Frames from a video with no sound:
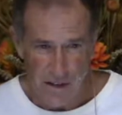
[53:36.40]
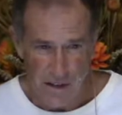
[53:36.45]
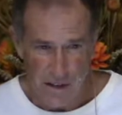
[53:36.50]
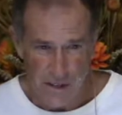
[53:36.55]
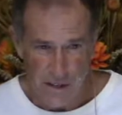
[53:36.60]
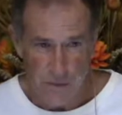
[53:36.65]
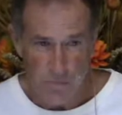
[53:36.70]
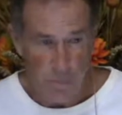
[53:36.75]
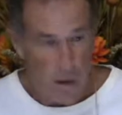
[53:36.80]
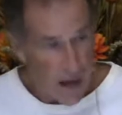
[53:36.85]

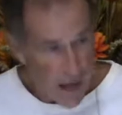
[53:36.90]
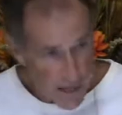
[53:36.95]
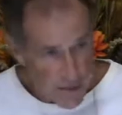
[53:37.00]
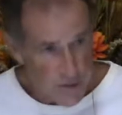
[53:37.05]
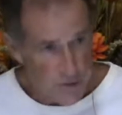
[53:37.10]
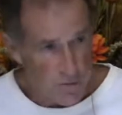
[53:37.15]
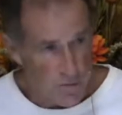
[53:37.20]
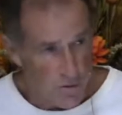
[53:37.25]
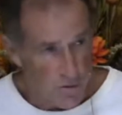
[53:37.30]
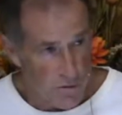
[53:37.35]
It's
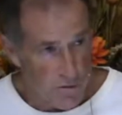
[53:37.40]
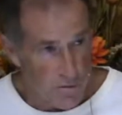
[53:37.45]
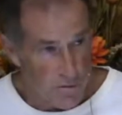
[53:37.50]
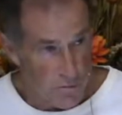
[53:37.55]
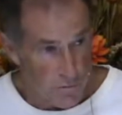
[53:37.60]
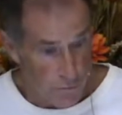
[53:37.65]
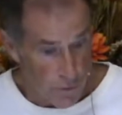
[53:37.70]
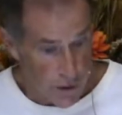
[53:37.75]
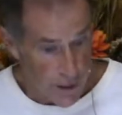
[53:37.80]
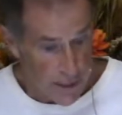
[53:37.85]
possible.
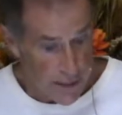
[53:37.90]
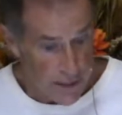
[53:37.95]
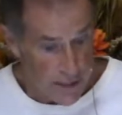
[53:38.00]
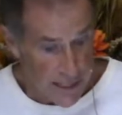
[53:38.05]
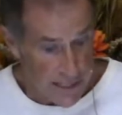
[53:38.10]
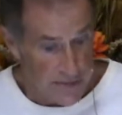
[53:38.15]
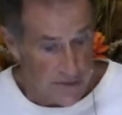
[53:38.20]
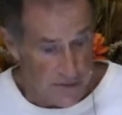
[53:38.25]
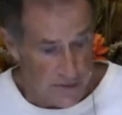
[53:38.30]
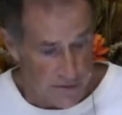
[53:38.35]
He
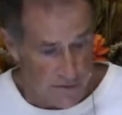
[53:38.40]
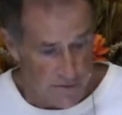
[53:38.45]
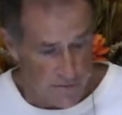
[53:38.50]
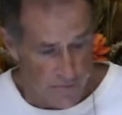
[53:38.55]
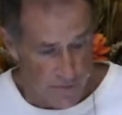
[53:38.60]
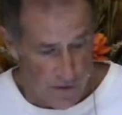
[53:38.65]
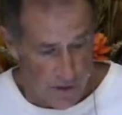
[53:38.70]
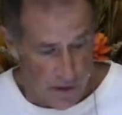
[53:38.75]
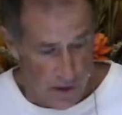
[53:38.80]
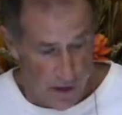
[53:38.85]
sends it.
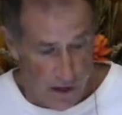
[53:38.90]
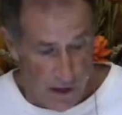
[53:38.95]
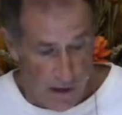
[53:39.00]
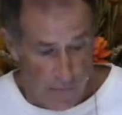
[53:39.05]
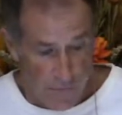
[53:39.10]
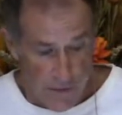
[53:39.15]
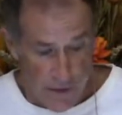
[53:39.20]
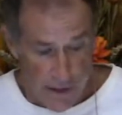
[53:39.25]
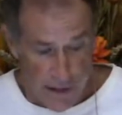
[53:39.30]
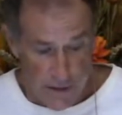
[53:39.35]

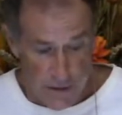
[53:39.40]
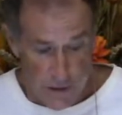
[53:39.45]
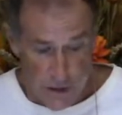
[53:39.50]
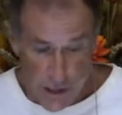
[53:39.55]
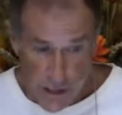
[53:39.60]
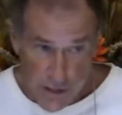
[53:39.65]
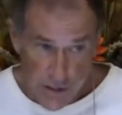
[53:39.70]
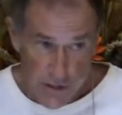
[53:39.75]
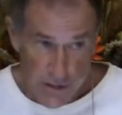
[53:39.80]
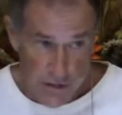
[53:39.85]
And
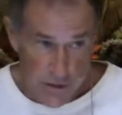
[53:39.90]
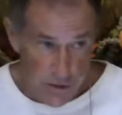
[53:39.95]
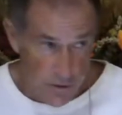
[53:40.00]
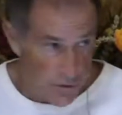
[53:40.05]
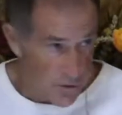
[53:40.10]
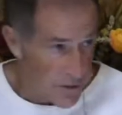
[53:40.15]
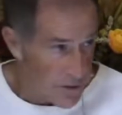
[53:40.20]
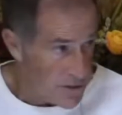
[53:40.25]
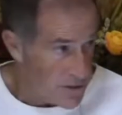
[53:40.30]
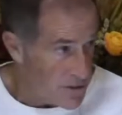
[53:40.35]
Jesus
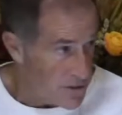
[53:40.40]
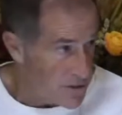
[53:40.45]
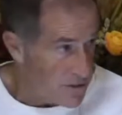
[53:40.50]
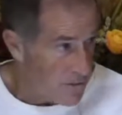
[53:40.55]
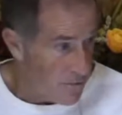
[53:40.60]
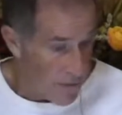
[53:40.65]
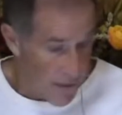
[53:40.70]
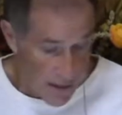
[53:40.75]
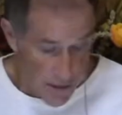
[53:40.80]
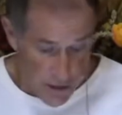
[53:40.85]
knew
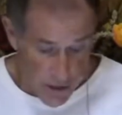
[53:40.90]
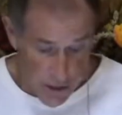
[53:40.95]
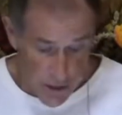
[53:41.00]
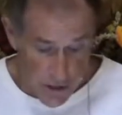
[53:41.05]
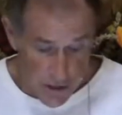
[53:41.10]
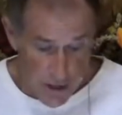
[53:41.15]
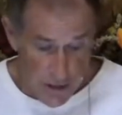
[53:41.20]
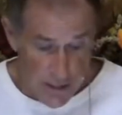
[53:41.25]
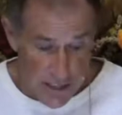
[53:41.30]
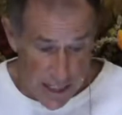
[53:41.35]
this. And
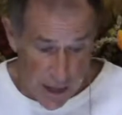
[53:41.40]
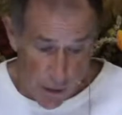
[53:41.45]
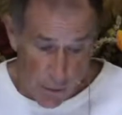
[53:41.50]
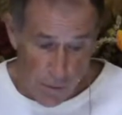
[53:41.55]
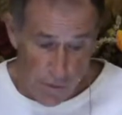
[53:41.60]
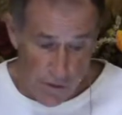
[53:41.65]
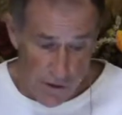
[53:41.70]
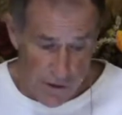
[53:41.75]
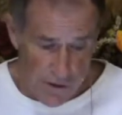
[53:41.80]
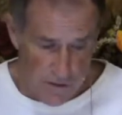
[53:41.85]
Jesus
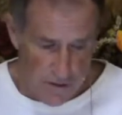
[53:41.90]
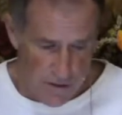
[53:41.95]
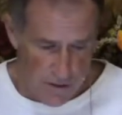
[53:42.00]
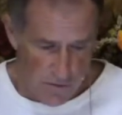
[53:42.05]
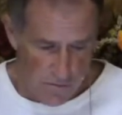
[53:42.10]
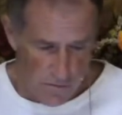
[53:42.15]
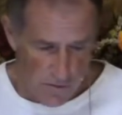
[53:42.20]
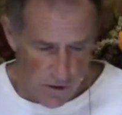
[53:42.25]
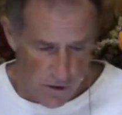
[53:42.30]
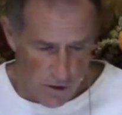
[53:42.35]
dealt with
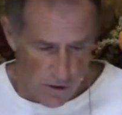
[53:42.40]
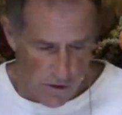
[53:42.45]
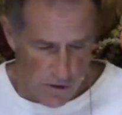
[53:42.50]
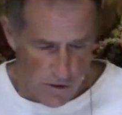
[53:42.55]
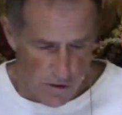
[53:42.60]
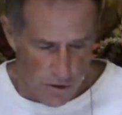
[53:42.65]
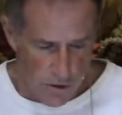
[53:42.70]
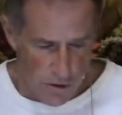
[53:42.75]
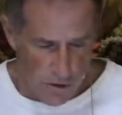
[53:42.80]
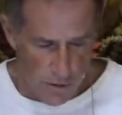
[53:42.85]
this. Look
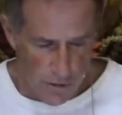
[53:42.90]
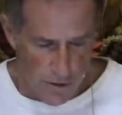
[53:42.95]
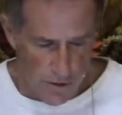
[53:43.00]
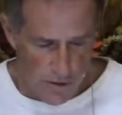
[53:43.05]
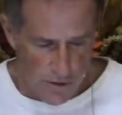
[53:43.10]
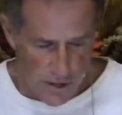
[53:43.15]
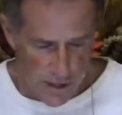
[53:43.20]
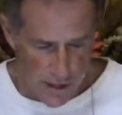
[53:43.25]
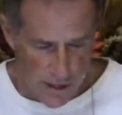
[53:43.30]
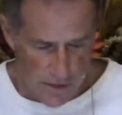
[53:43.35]
in Luke
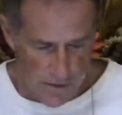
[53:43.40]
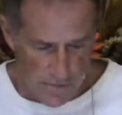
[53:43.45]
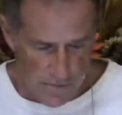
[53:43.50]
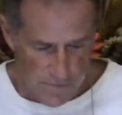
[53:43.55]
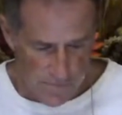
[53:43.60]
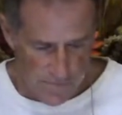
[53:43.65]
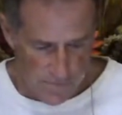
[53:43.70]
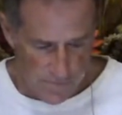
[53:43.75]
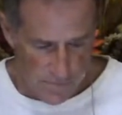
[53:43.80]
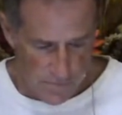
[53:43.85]

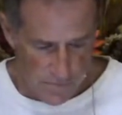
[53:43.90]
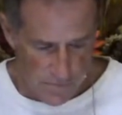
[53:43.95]
13.